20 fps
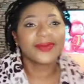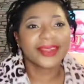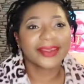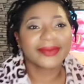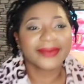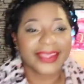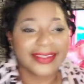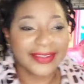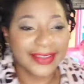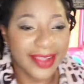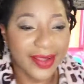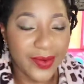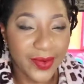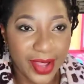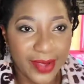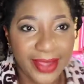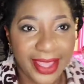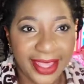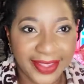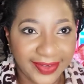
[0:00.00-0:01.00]
Mommy, I'm going to go
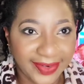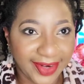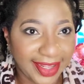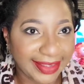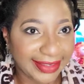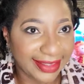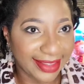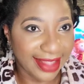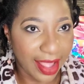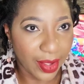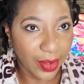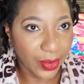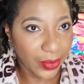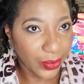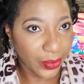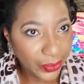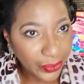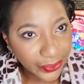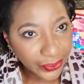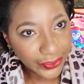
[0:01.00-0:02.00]
and wear my dress
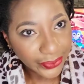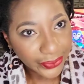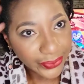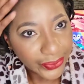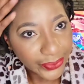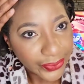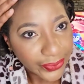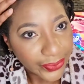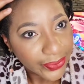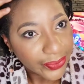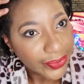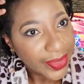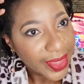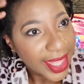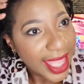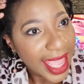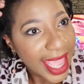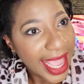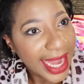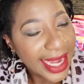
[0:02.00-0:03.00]
now
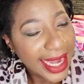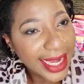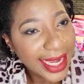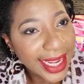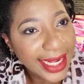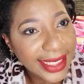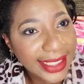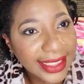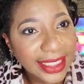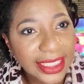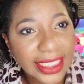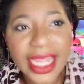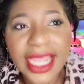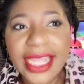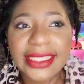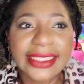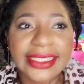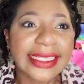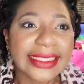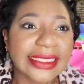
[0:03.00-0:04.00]
and then
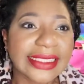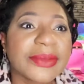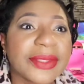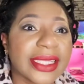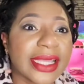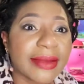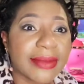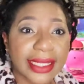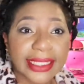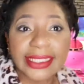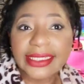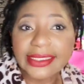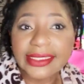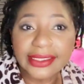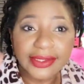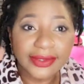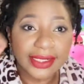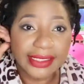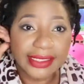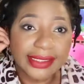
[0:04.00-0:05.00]
share a testimony about
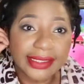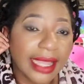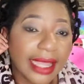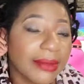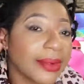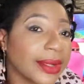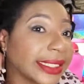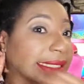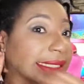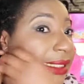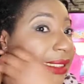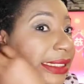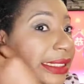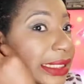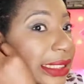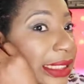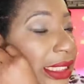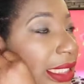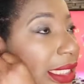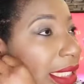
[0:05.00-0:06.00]
this dress. I bought
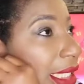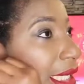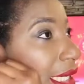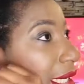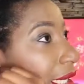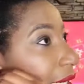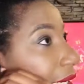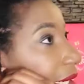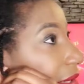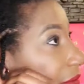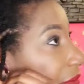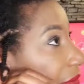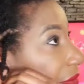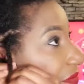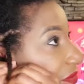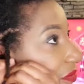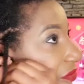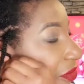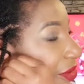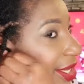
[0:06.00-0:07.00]
it
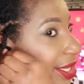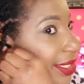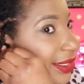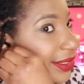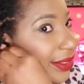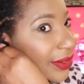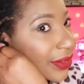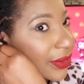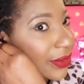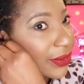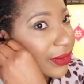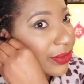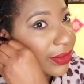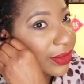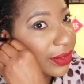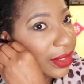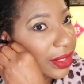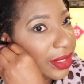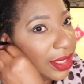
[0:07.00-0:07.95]
4 years ago.